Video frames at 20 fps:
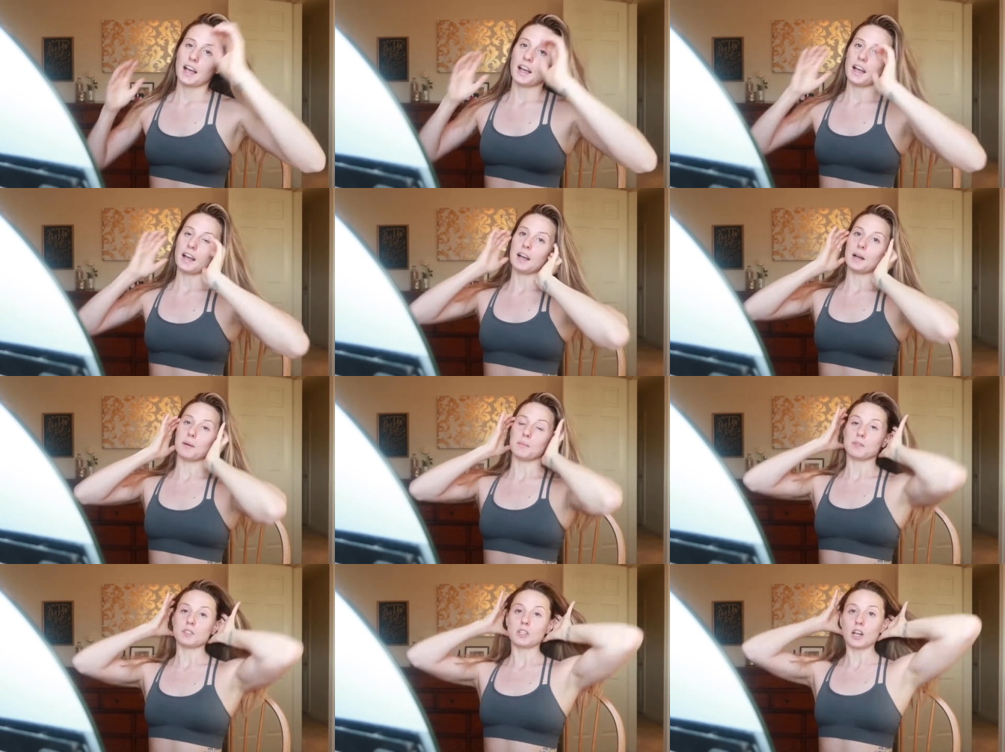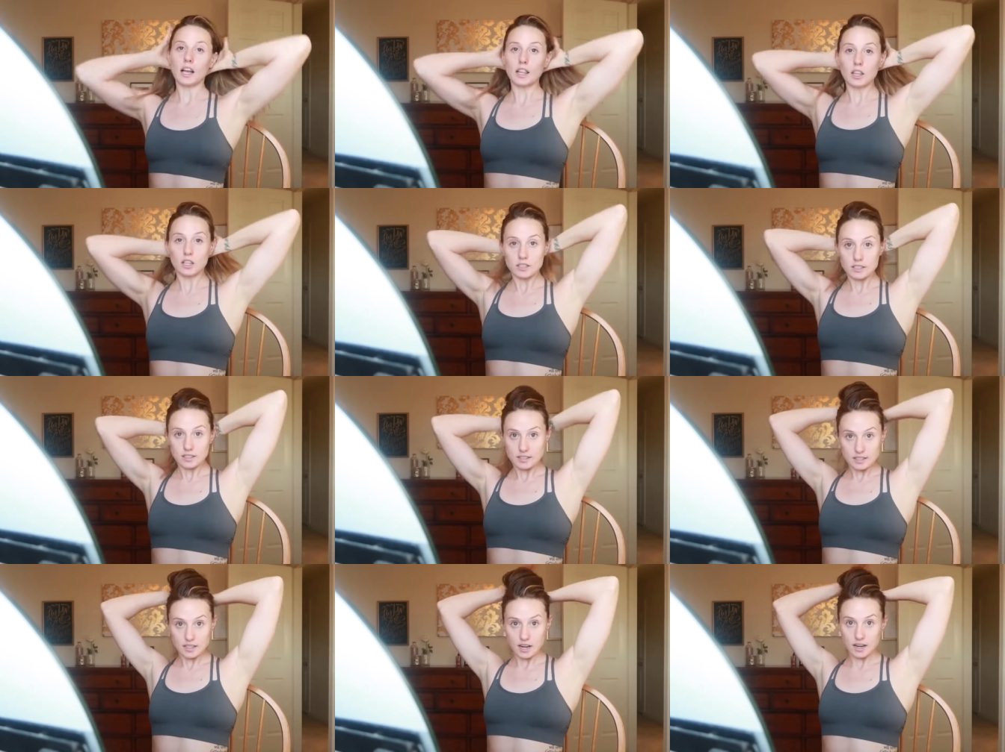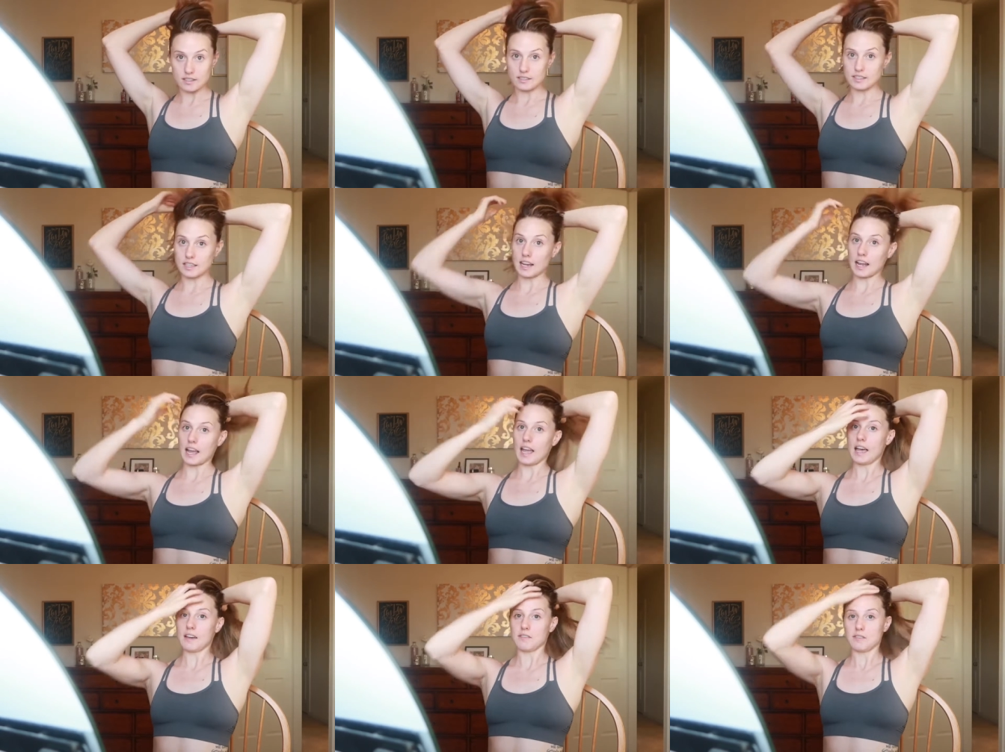Um, so I look disgusting.
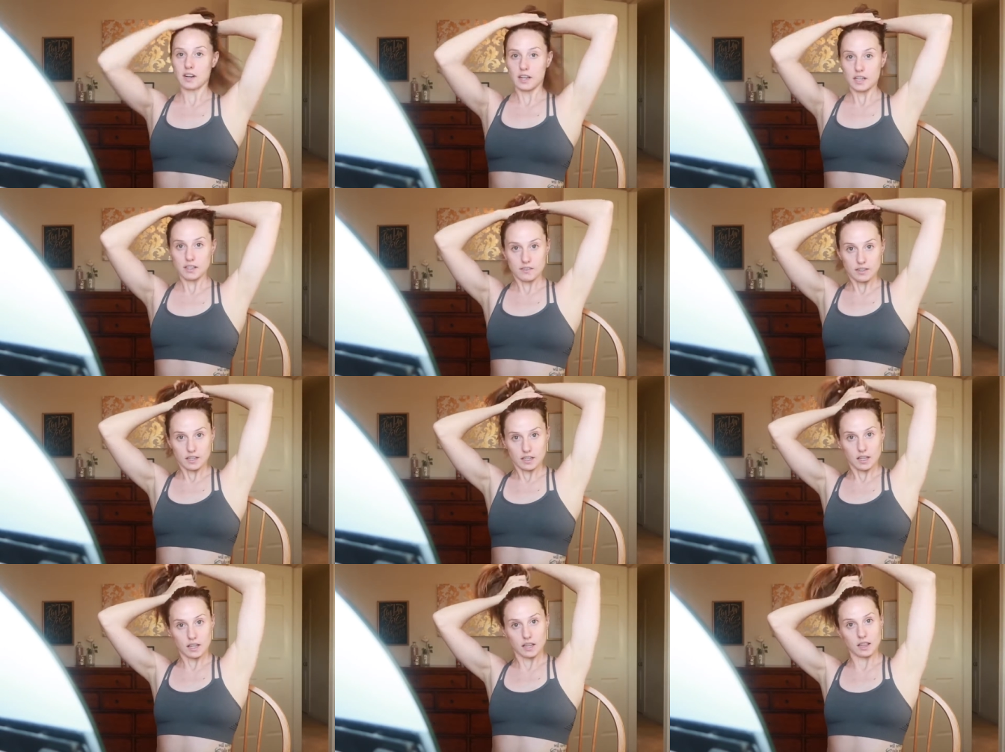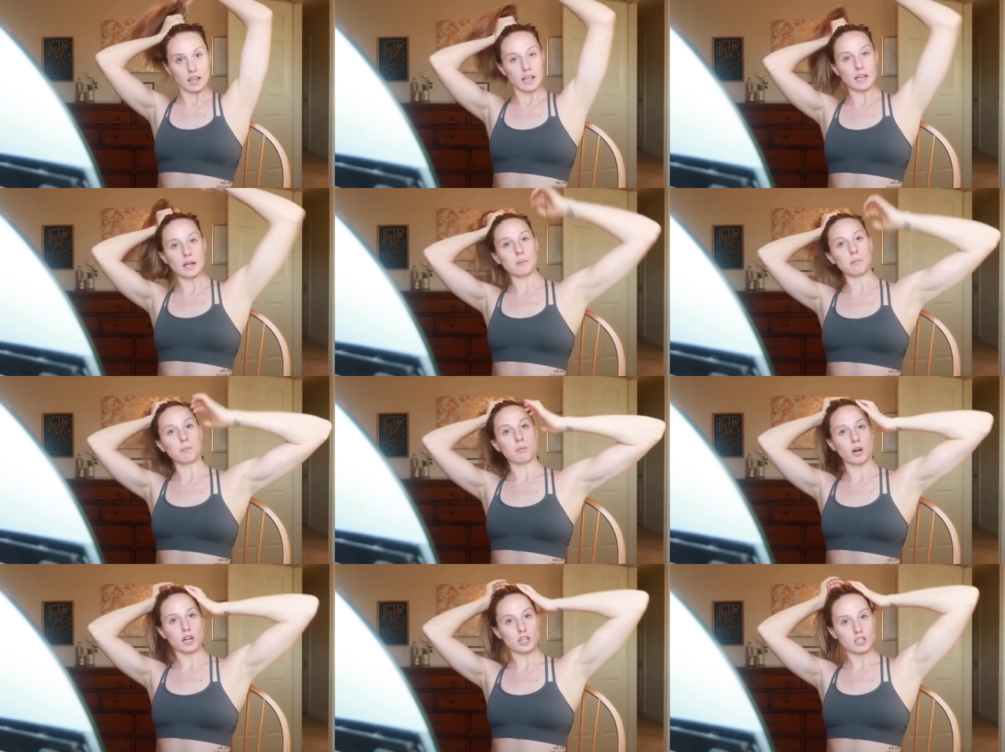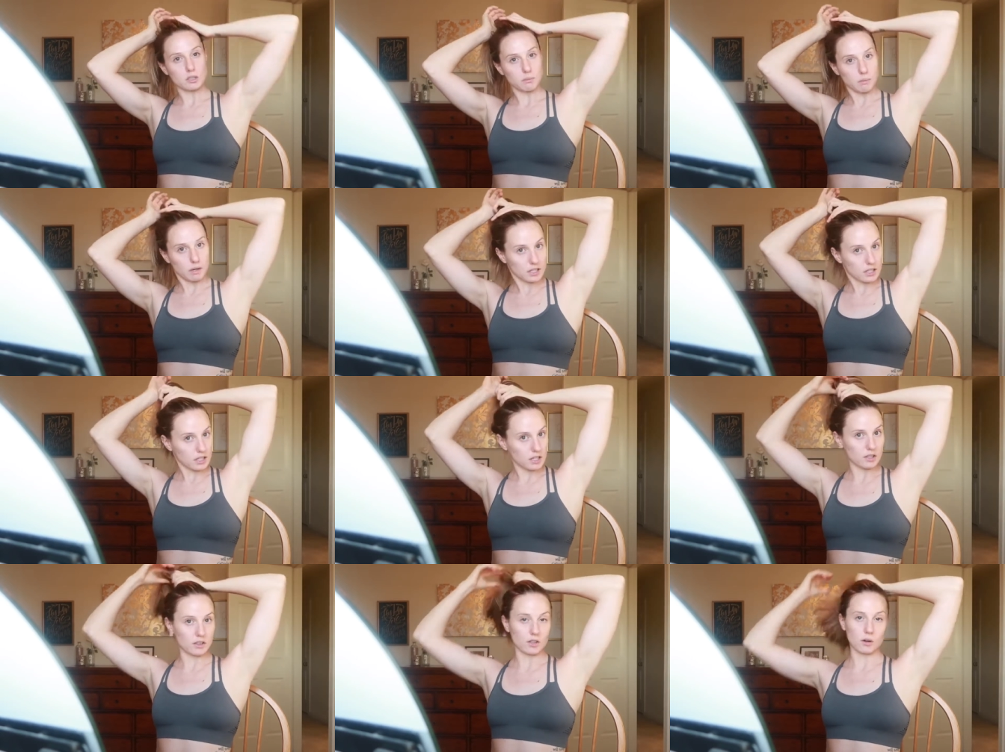I have not even like brushed my
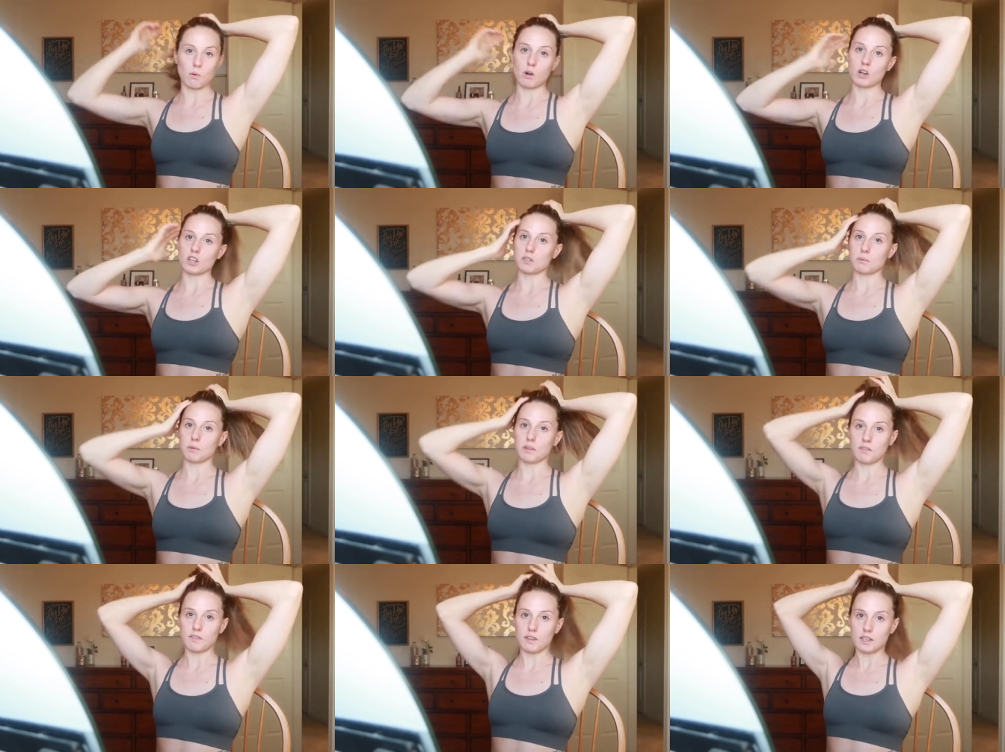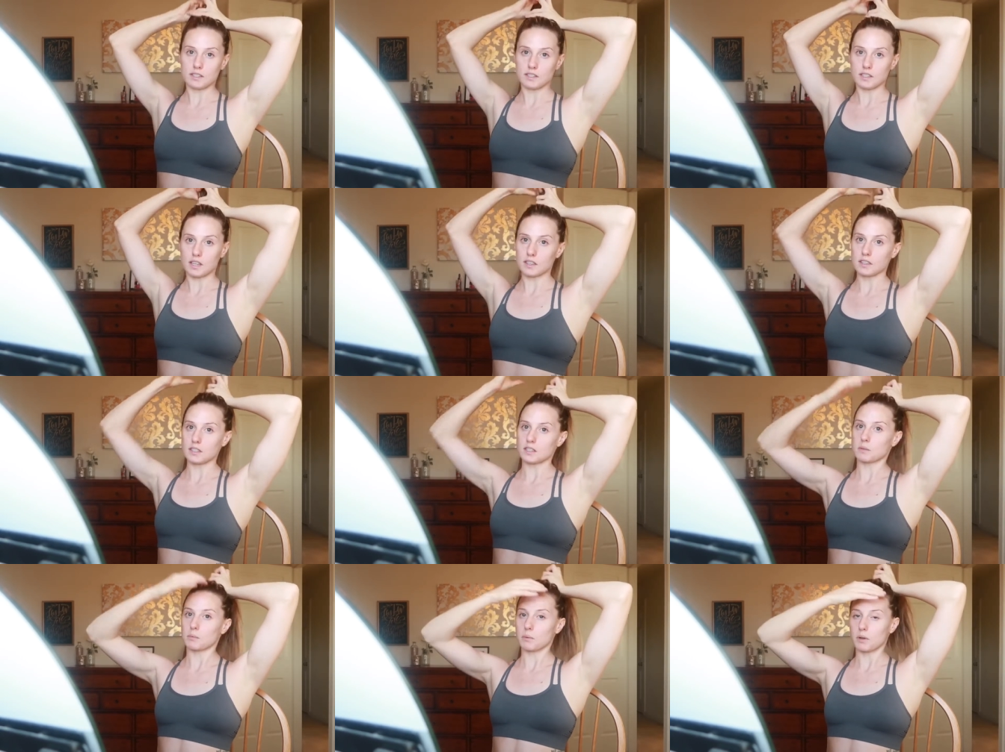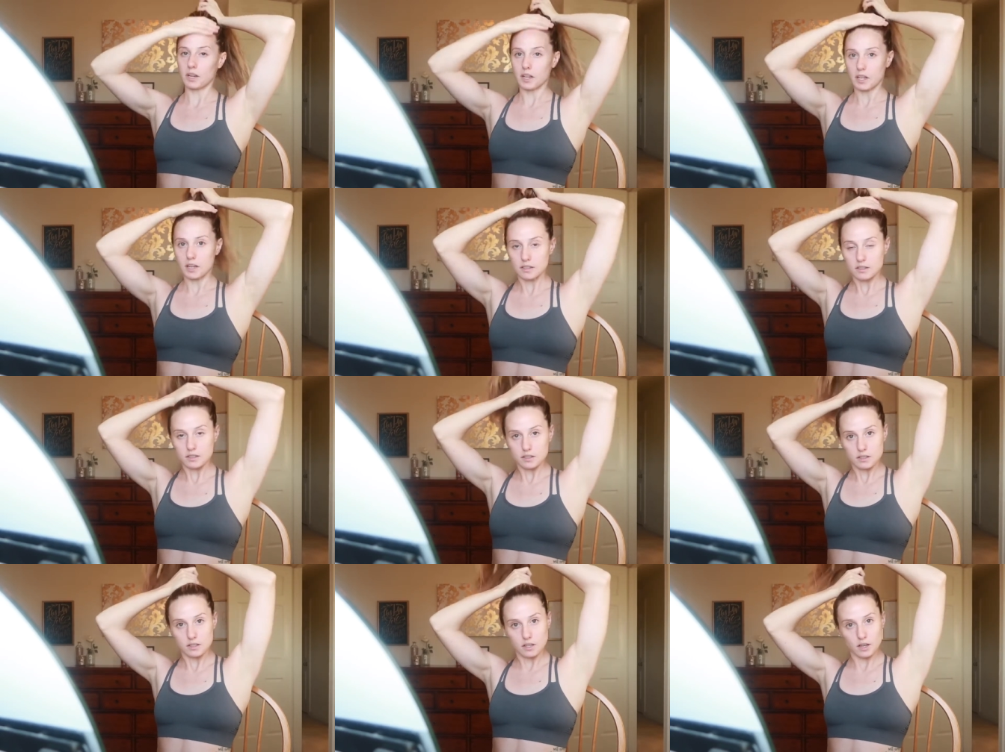teeth or washed my face yet this morning.
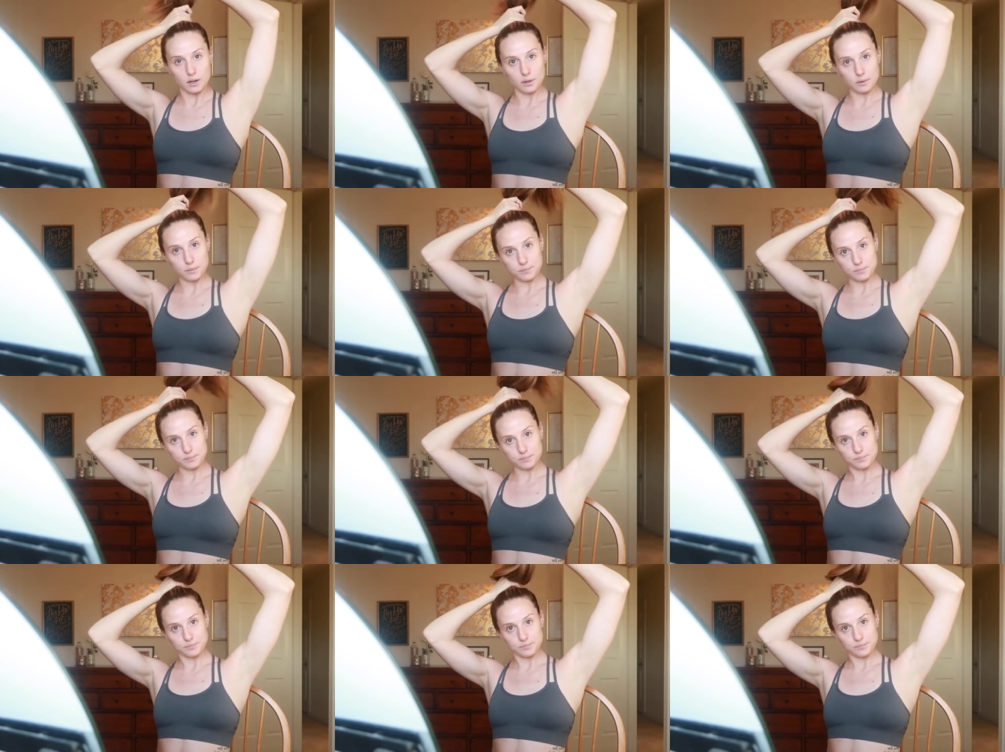So